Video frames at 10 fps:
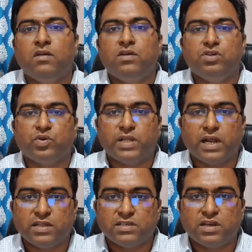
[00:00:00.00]
So that
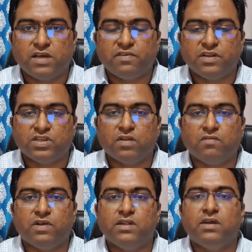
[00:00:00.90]
is the definition of
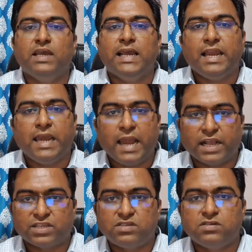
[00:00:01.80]
wealth.
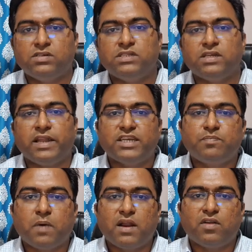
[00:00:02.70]
Next, in the next
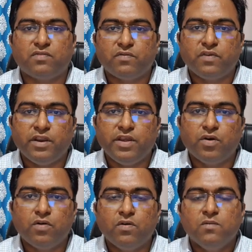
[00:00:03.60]
part of the
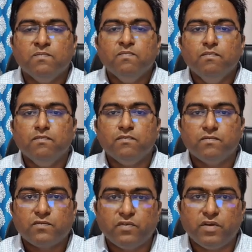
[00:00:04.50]
video,
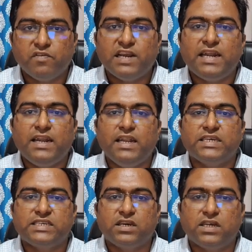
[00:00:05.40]
we will
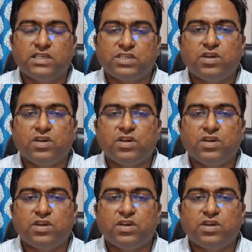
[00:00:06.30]
discuss